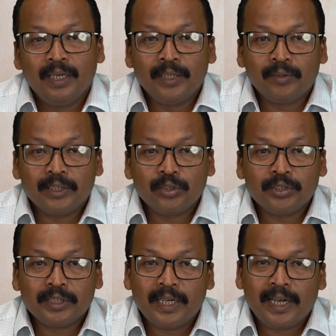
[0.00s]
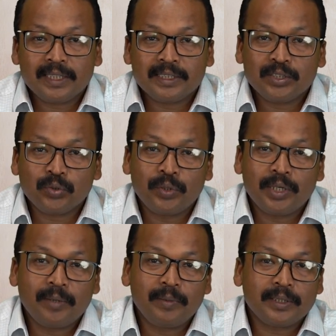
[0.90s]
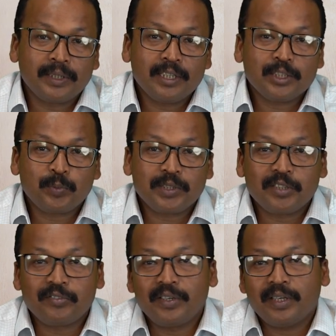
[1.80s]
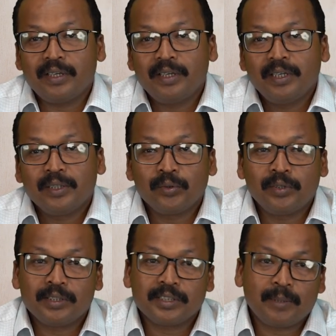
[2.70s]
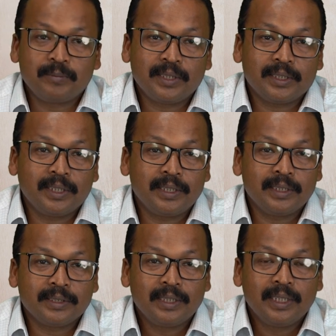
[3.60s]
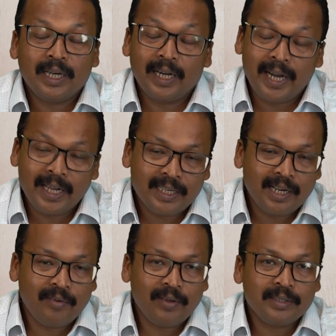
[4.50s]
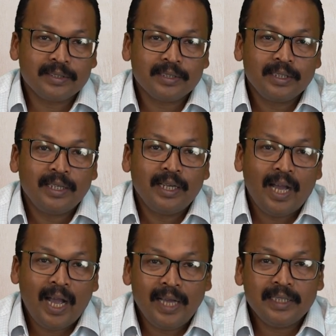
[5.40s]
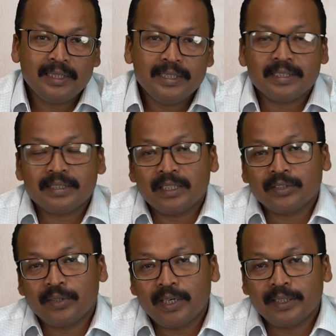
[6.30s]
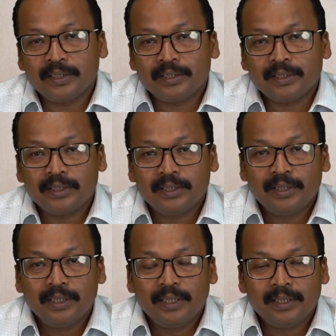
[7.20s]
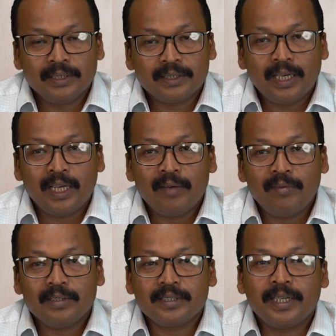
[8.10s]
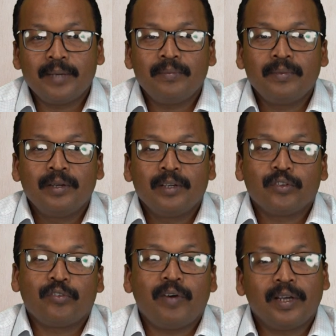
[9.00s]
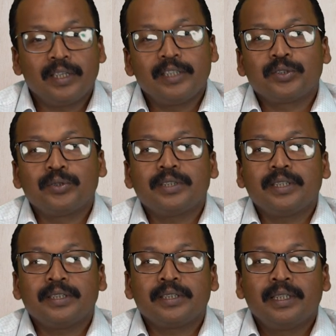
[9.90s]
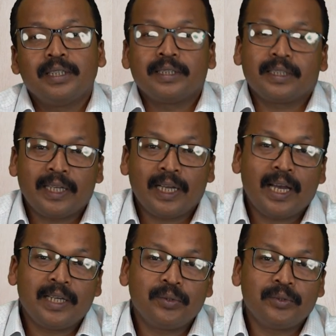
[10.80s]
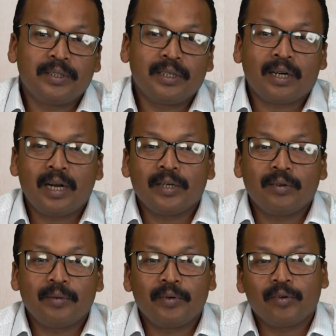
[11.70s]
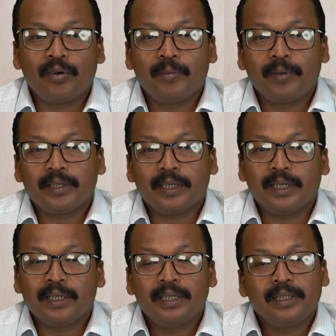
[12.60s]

Educators can access OER materials specific to their subject areas, grade levels, and instructional needs. This enables them to find resources that align with their curriculum requirements and